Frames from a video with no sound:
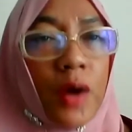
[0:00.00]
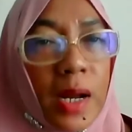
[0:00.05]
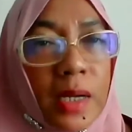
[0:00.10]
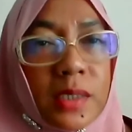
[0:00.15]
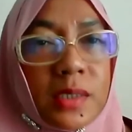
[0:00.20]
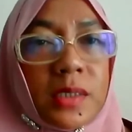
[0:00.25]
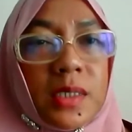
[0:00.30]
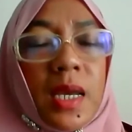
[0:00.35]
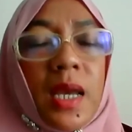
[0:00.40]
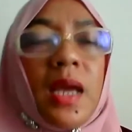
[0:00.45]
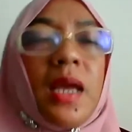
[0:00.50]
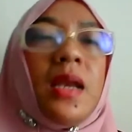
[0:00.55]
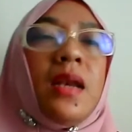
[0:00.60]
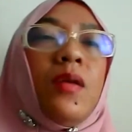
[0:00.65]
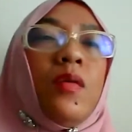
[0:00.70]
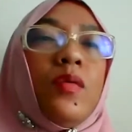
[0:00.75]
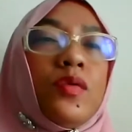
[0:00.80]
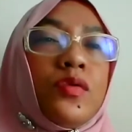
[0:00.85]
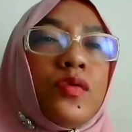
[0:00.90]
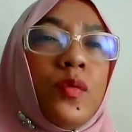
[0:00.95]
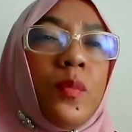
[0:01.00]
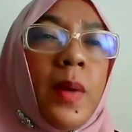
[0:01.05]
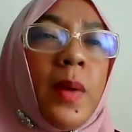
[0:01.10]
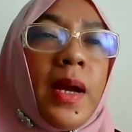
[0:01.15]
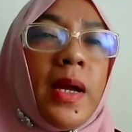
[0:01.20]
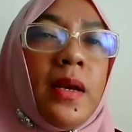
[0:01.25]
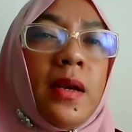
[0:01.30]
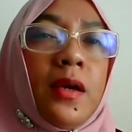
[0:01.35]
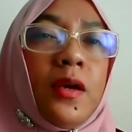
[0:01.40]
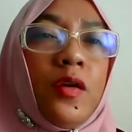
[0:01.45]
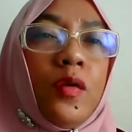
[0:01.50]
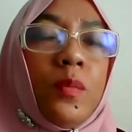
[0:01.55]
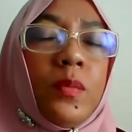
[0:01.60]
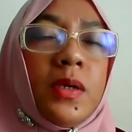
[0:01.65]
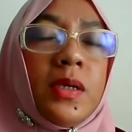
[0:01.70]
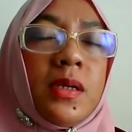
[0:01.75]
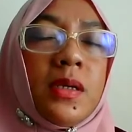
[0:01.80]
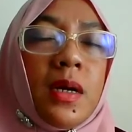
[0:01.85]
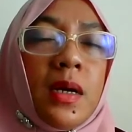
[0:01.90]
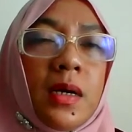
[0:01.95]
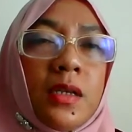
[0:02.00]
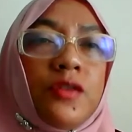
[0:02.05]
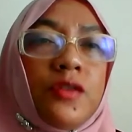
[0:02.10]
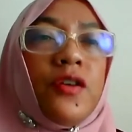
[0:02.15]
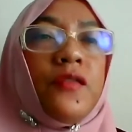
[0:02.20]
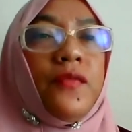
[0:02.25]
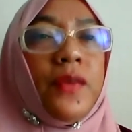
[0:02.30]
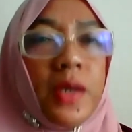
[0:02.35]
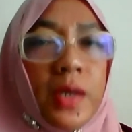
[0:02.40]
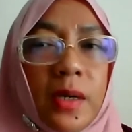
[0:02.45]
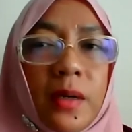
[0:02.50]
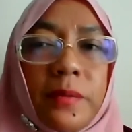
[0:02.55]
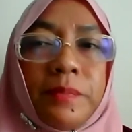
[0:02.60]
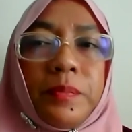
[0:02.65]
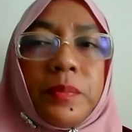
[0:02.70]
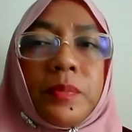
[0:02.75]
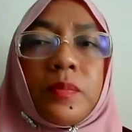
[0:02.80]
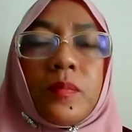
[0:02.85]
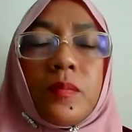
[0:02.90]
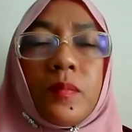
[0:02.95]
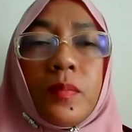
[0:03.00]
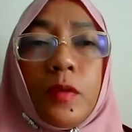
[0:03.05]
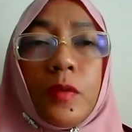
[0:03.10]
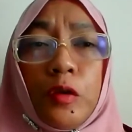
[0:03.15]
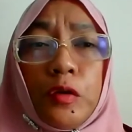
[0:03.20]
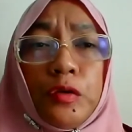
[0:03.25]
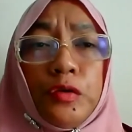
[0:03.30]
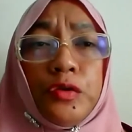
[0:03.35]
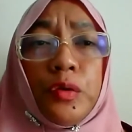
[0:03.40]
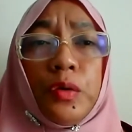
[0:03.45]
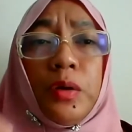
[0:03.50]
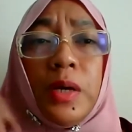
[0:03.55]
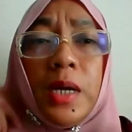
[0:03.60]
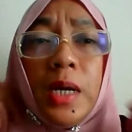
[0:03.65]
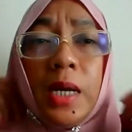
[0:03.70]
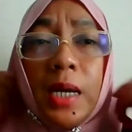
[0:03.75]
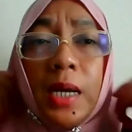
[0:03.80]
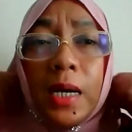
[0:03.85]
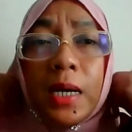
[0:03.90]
drugs and also by the human uh, trafficking. So